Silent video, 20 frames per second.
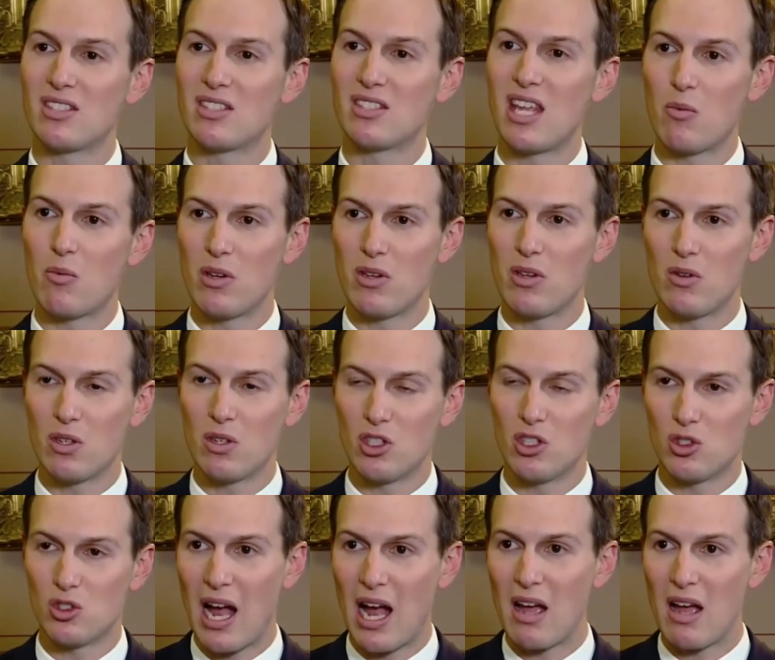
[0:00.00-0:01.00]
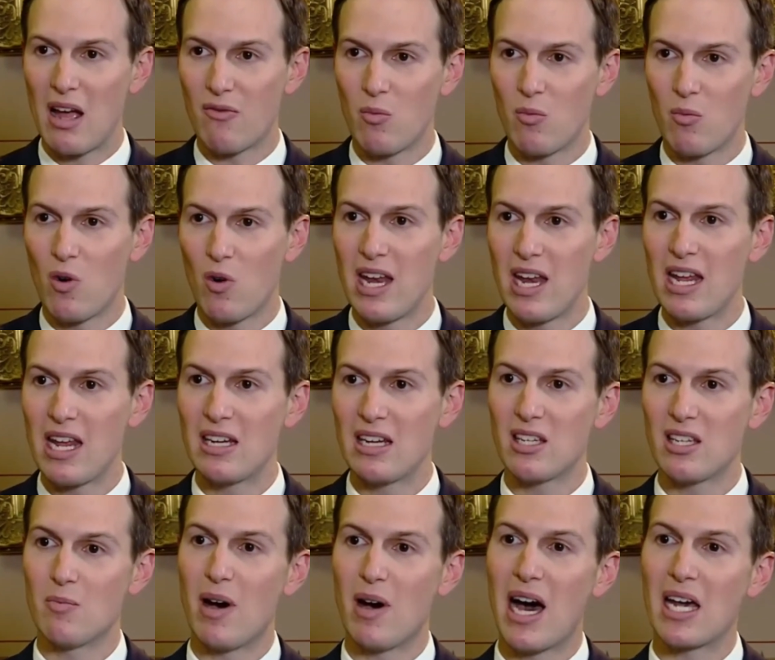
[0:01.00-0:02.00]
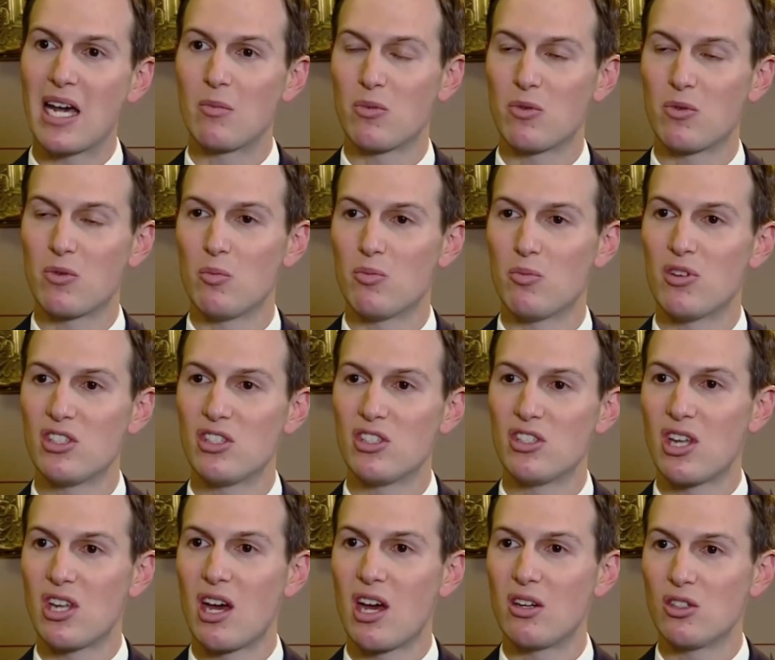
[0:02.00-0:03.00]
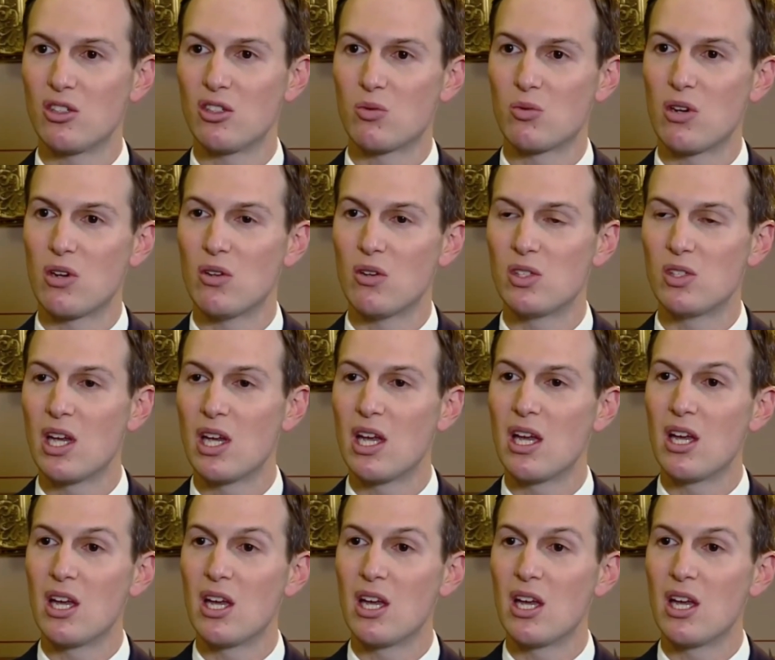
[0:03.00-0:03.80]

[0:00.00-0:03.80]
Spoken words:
state, where you can drive from one end to the bottom through bridges, tunnels, roads.